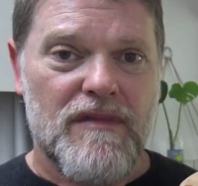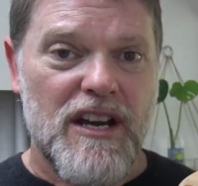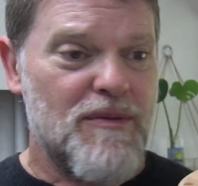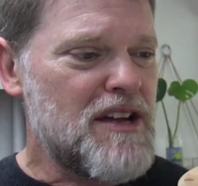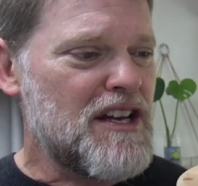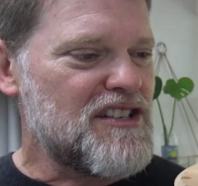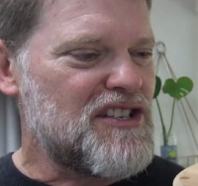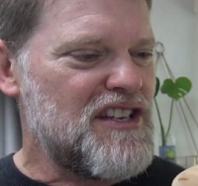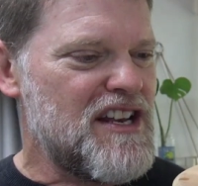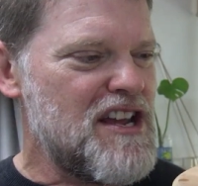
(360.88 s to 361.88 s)
Anyway, I'm going to
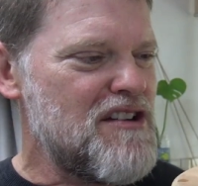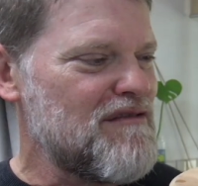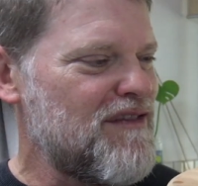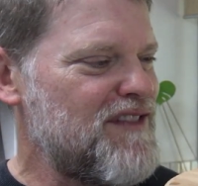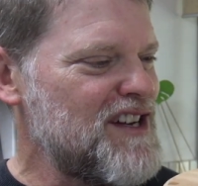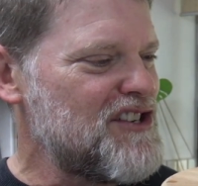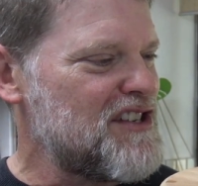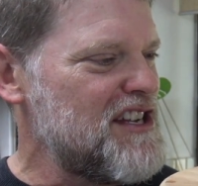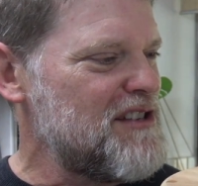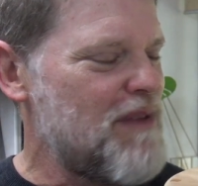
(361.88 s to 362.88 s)
sit here and finish
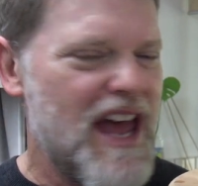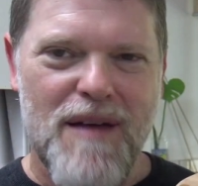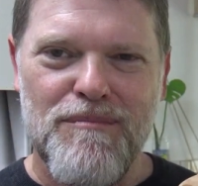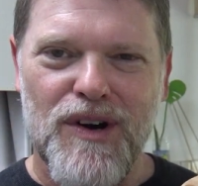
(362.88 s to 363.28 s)
these bad